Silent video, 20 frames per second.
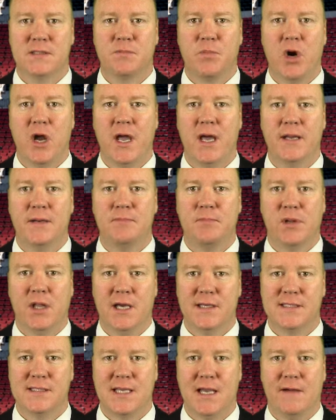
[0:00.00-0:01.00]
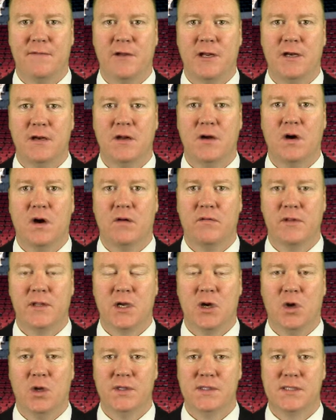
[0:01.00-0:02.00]
spread +7 over the
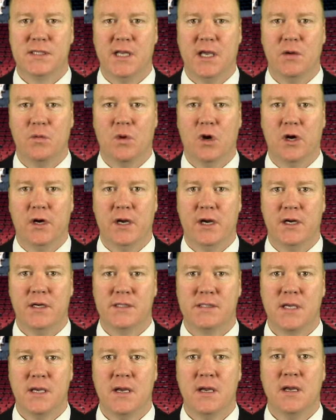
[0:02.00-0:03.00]
Golden State Warriors.